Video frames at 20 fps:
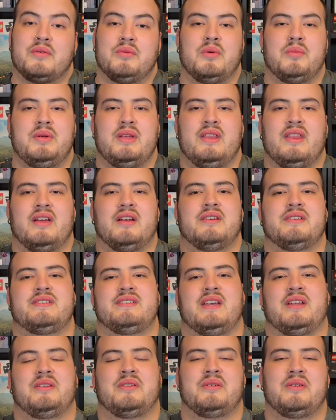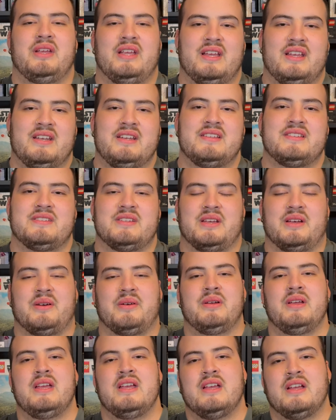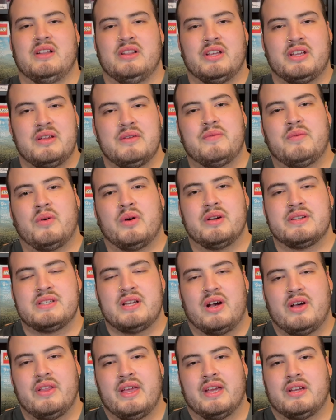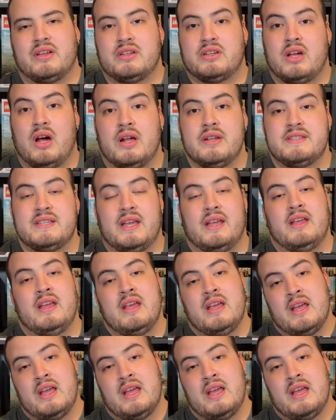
We'll be there settled in. So looking forward to all that good content.